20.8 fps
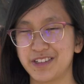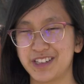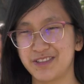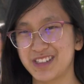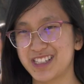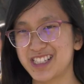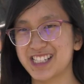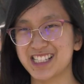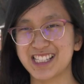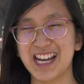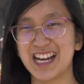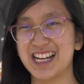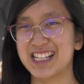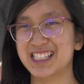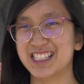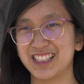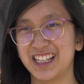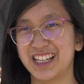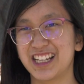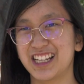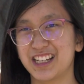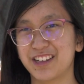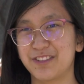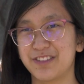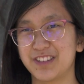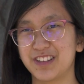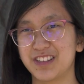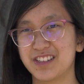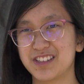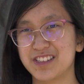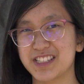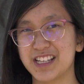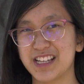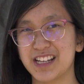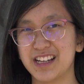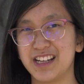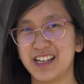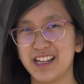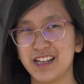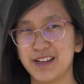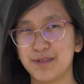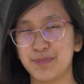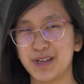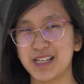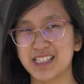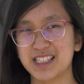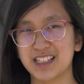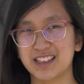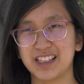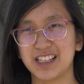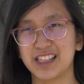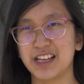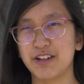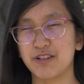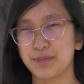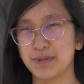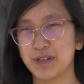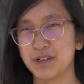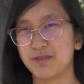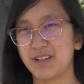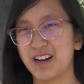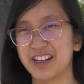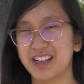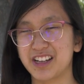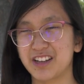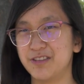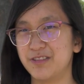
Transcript: It would just add to landfills and basically they would be rotting